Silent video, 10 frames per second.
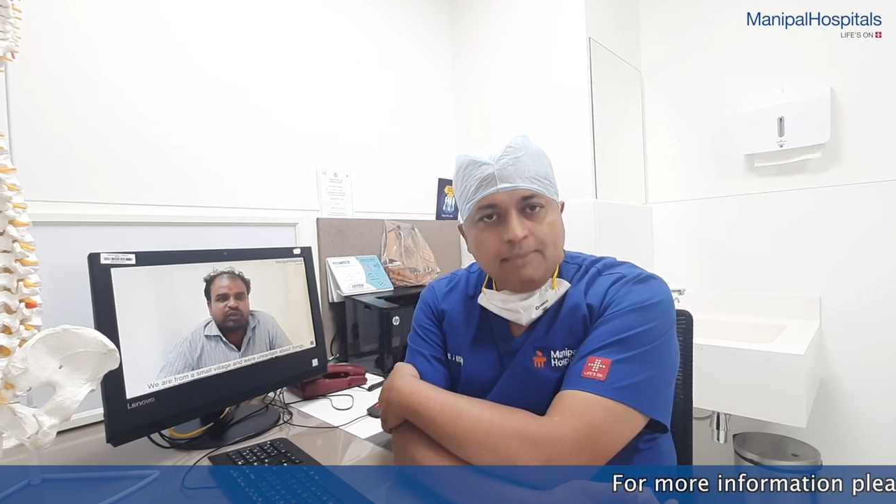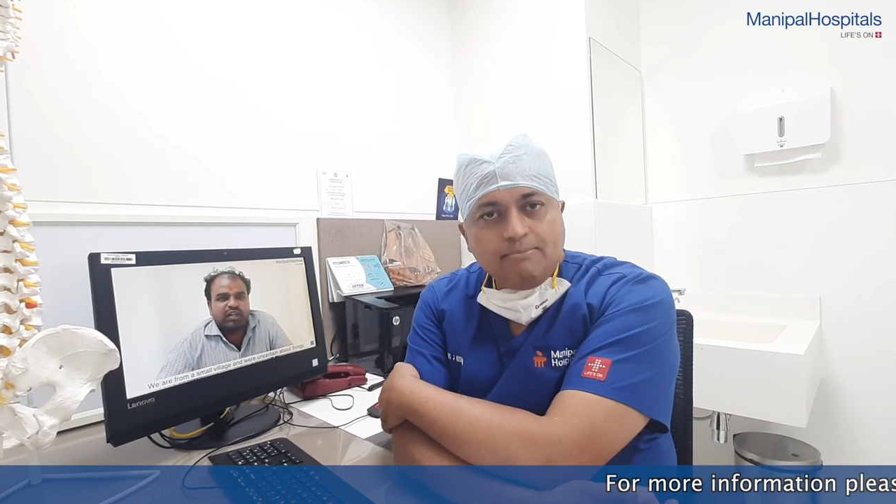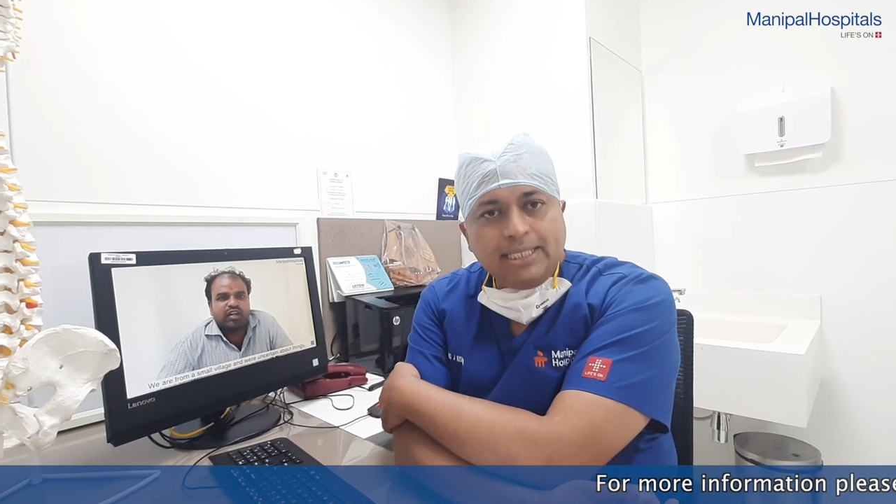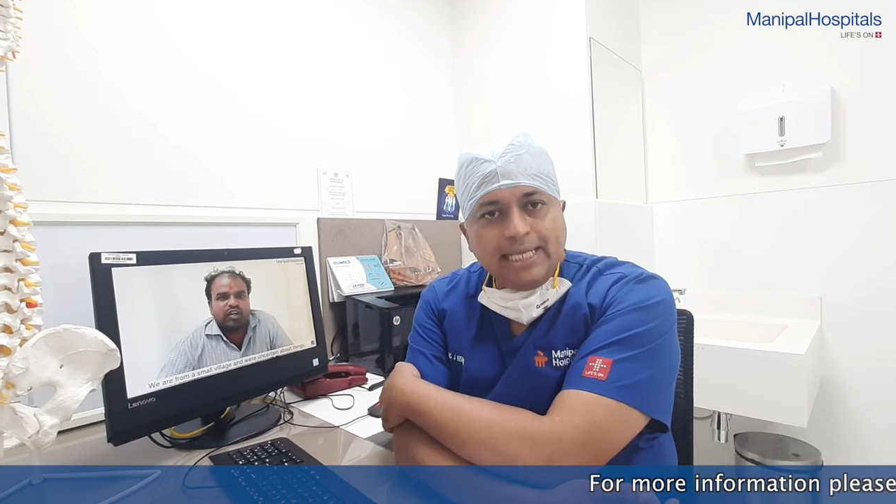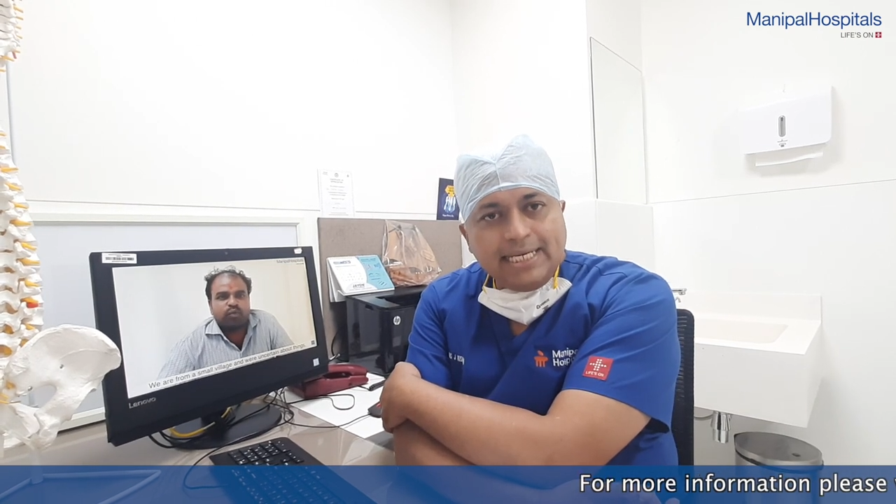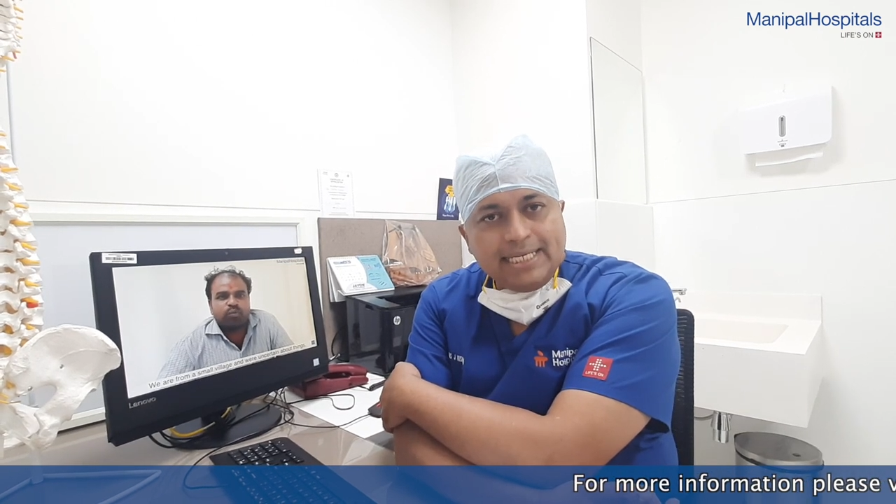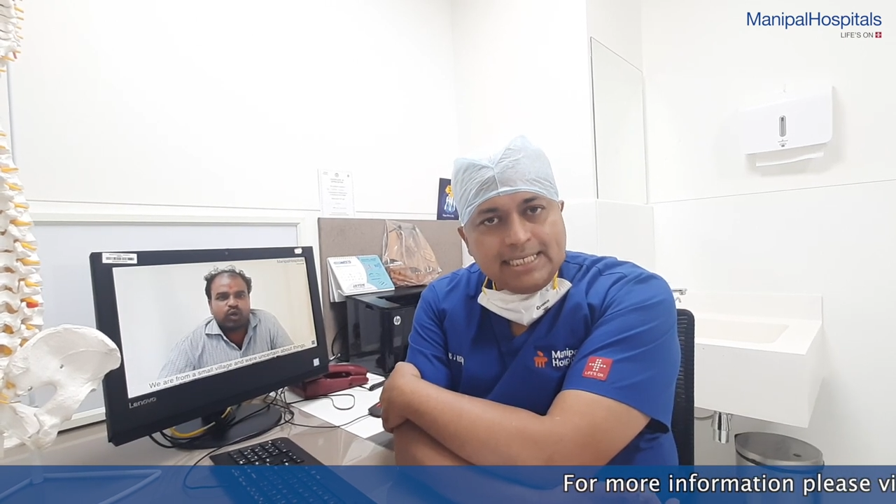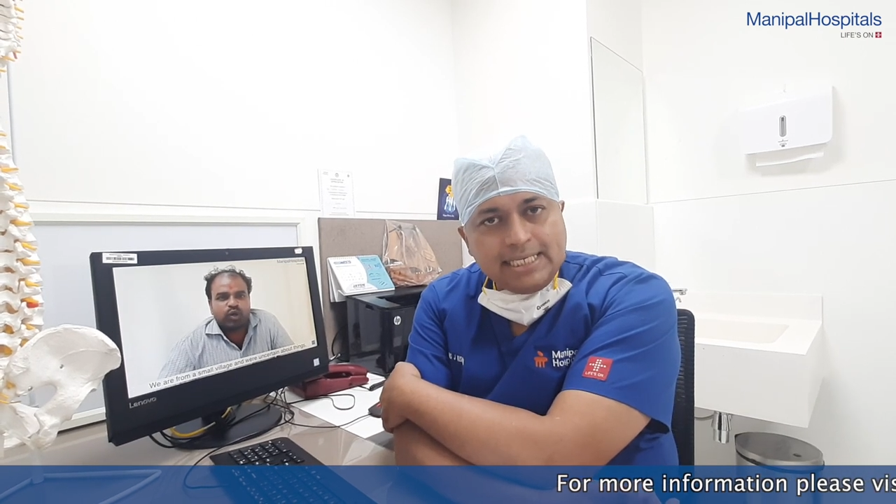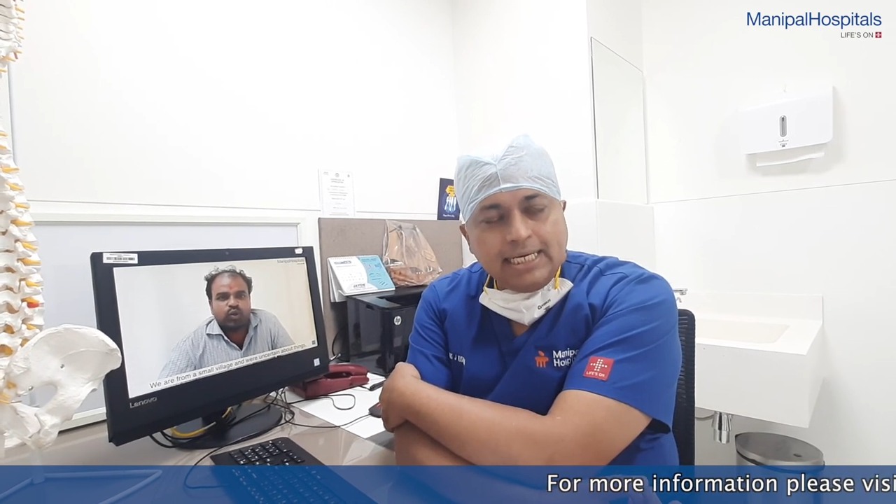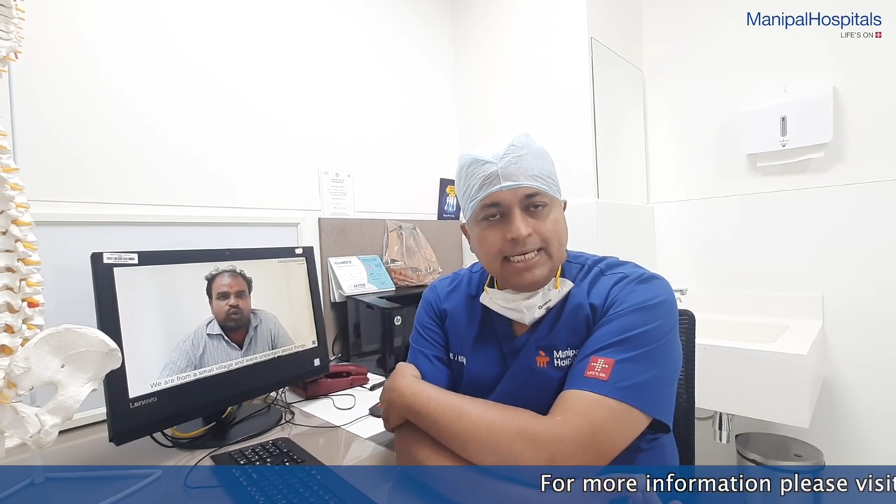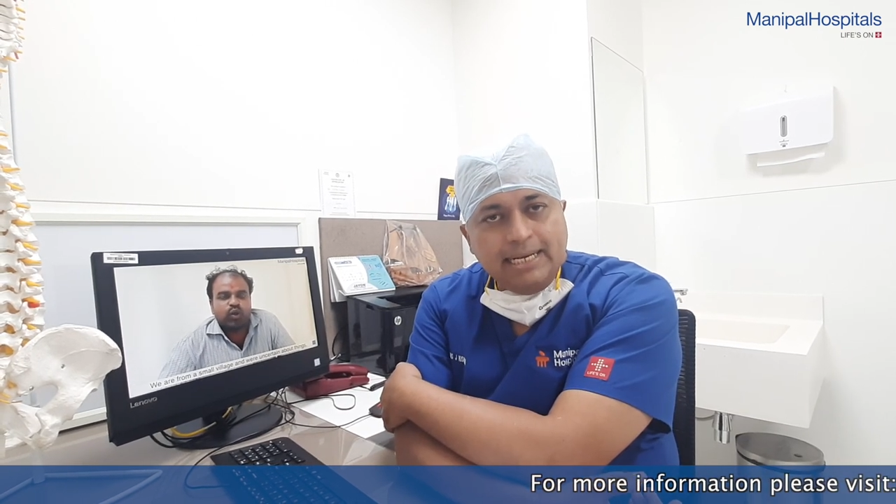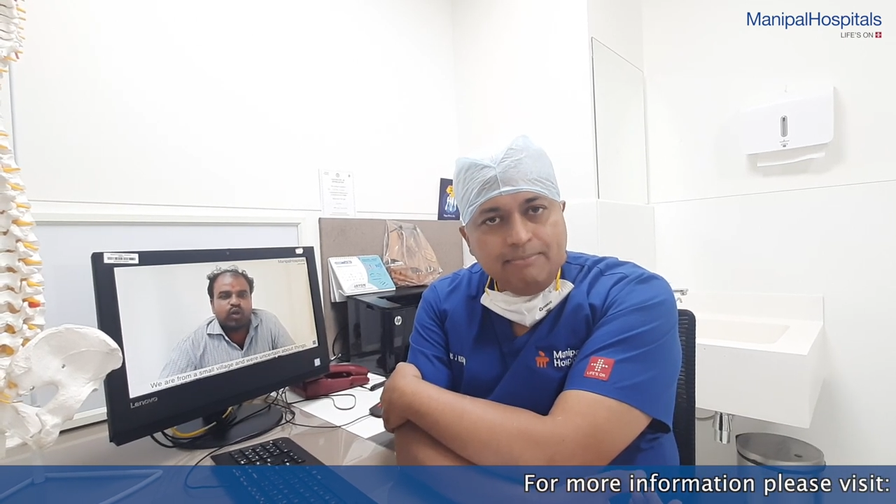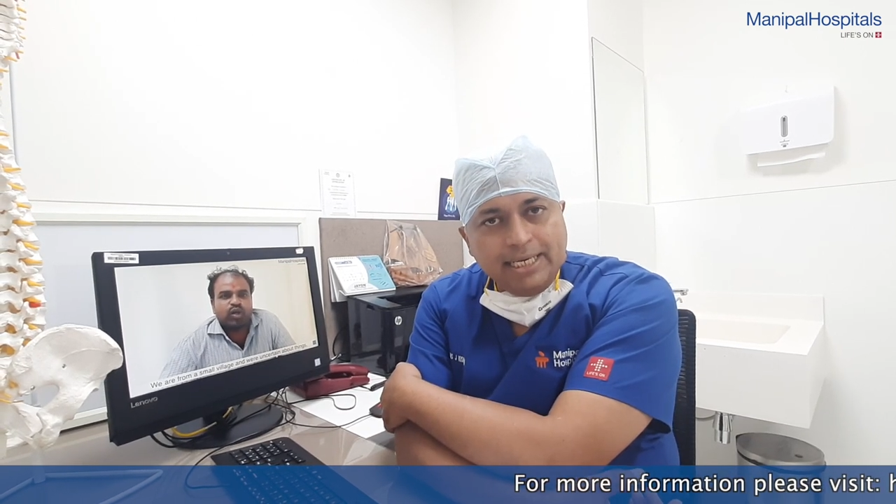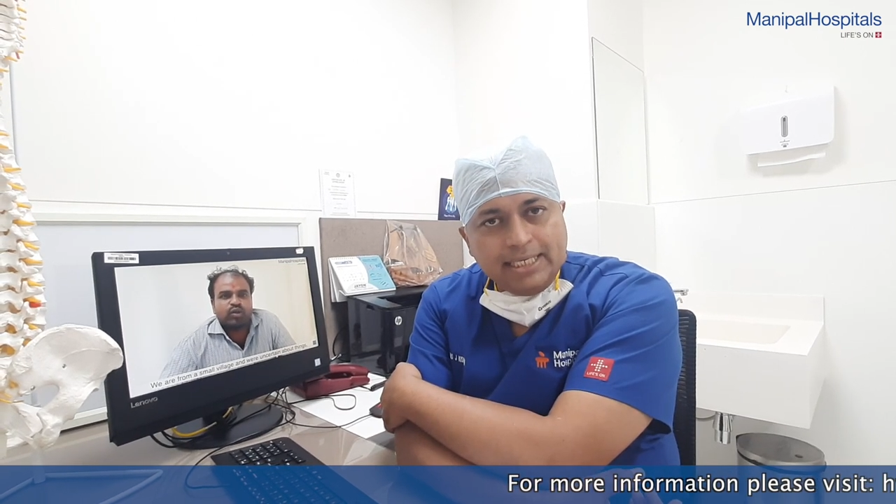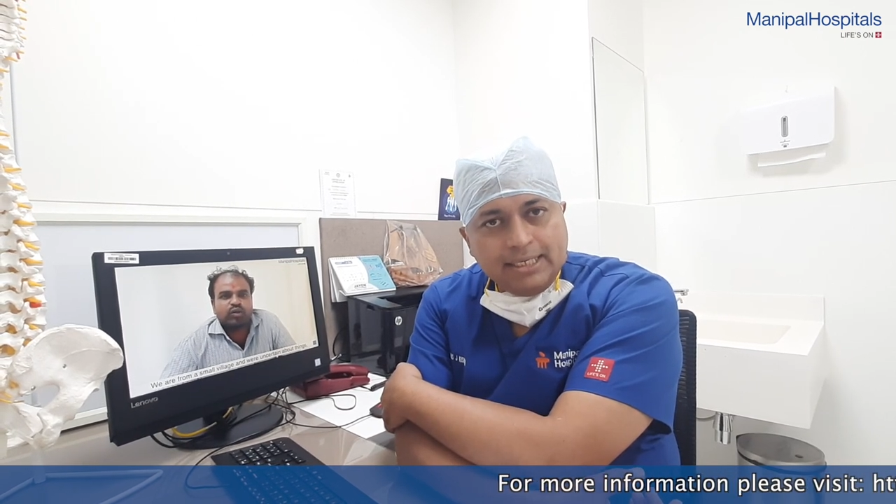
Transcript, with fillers: but there is a limit